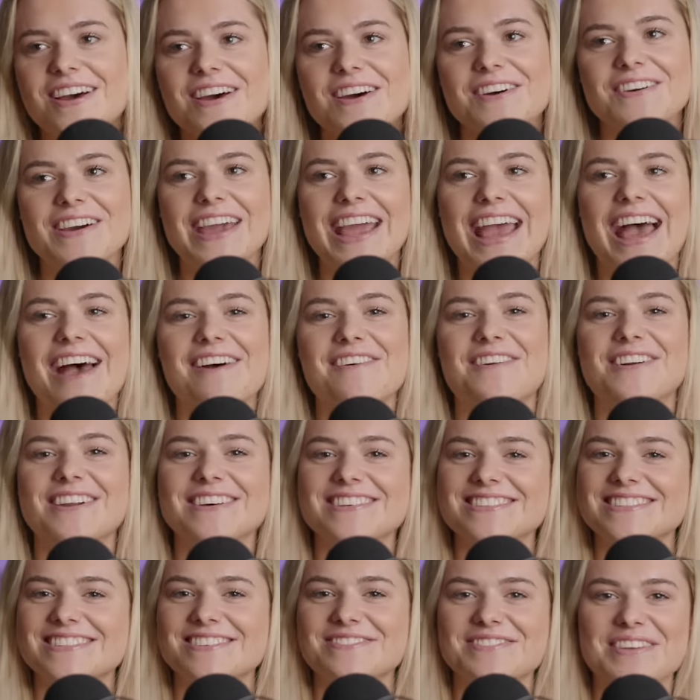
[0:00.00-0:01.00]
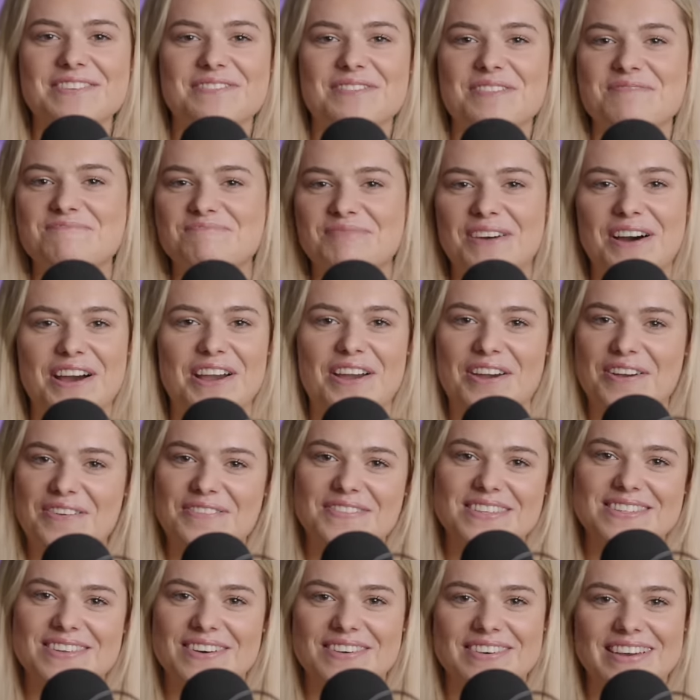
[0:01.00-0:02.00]
we have lots of different
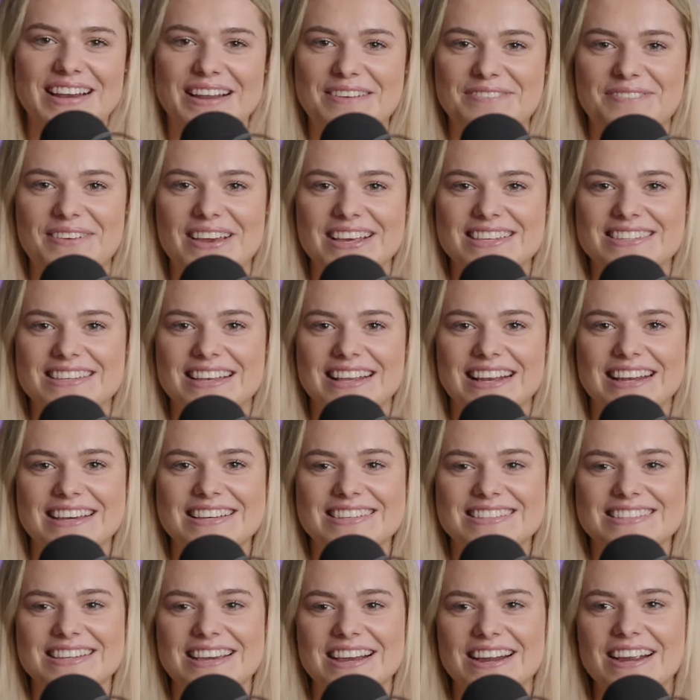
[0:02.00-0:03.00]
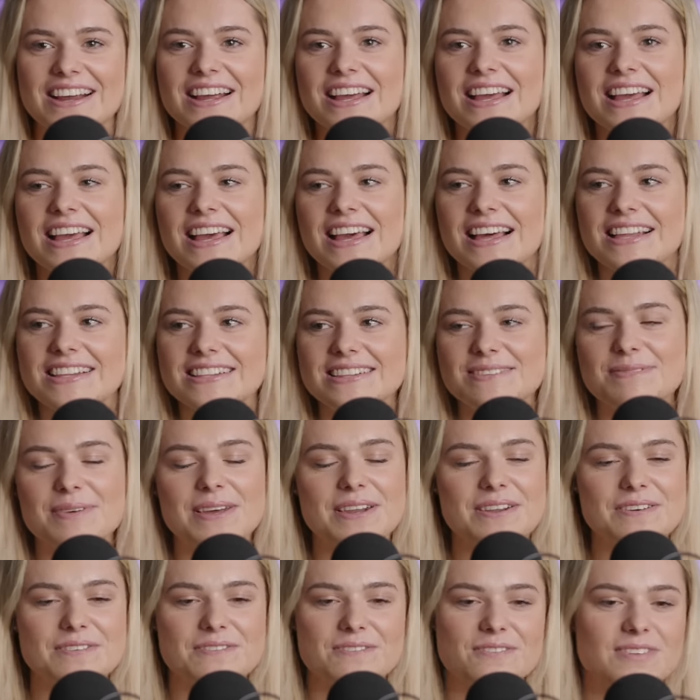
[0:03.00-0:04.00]
biomes where we live, basically. So a little
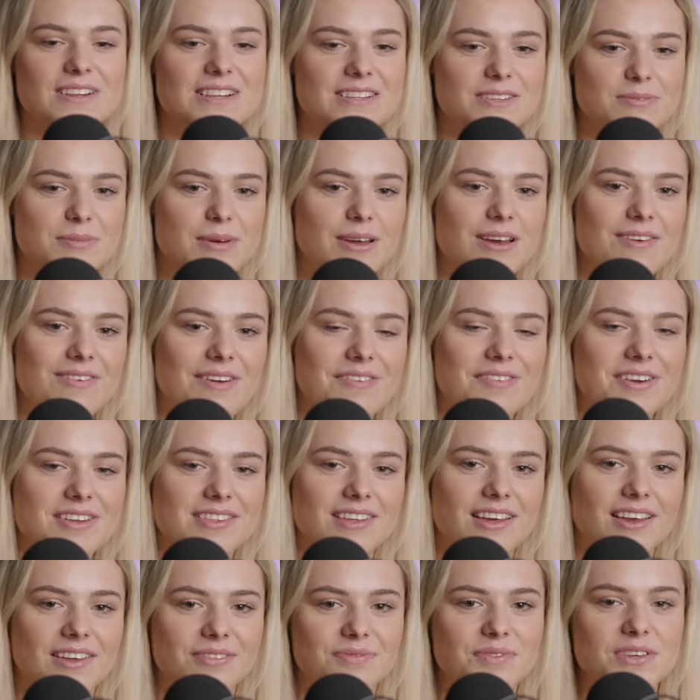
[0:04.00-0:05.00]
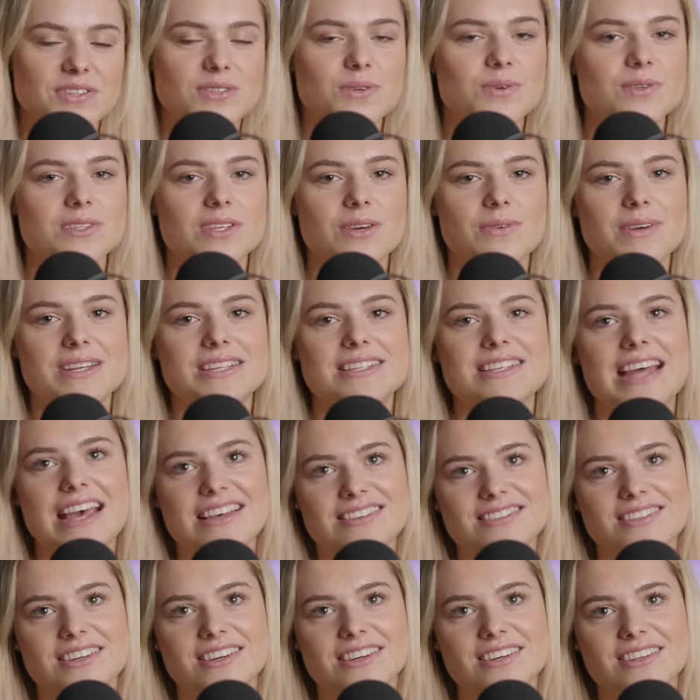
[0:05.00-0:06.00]
bit of everything. There's also a
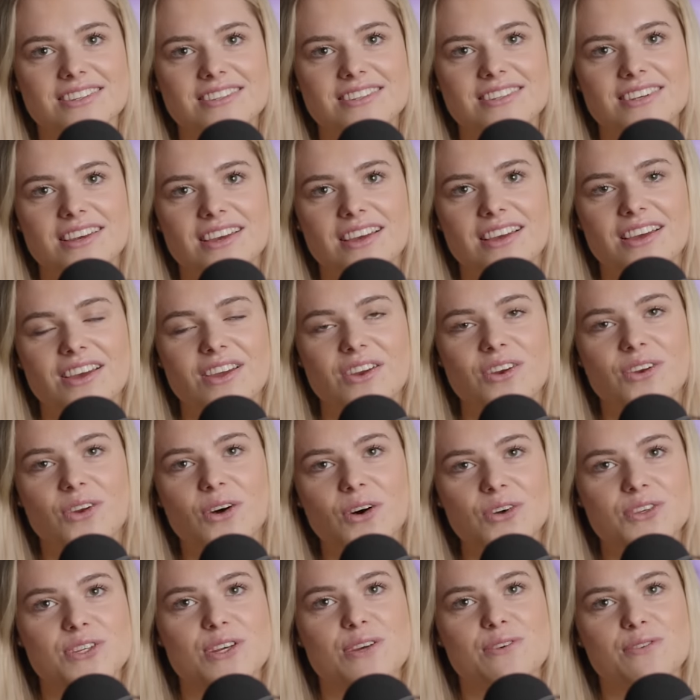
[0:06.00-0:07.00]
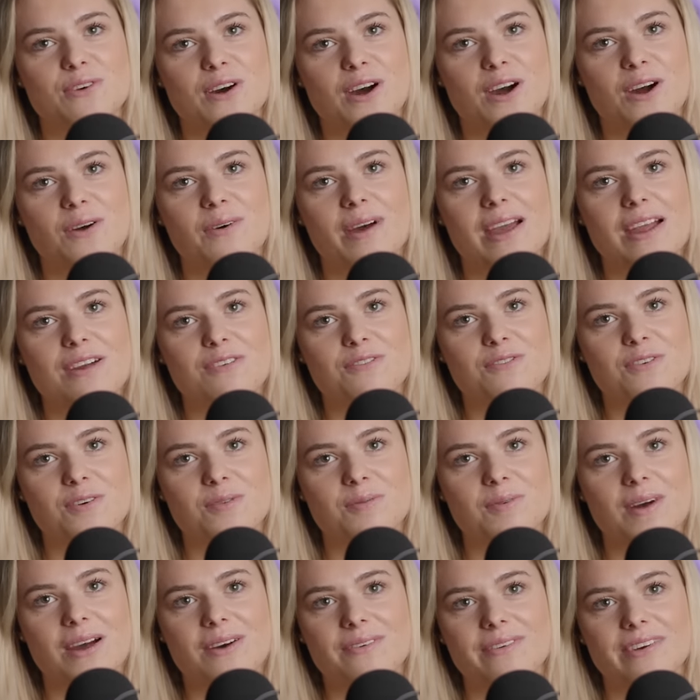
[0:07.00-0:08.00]
desert not too far away
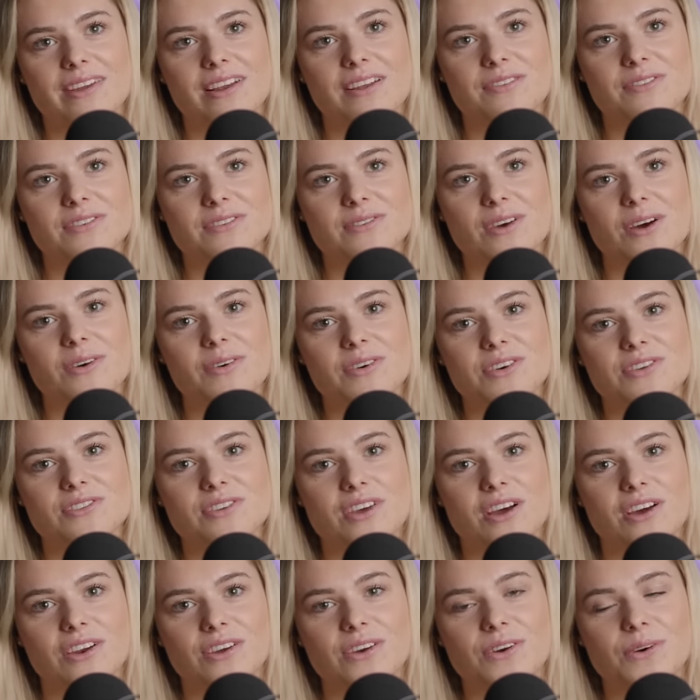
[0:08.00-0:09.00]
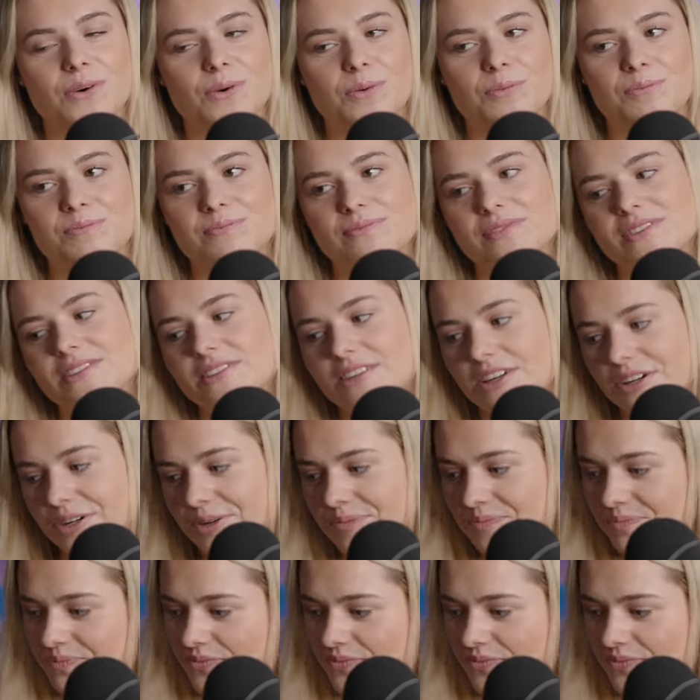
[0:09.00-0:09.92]
from where we live as well, which is kind of cool. So,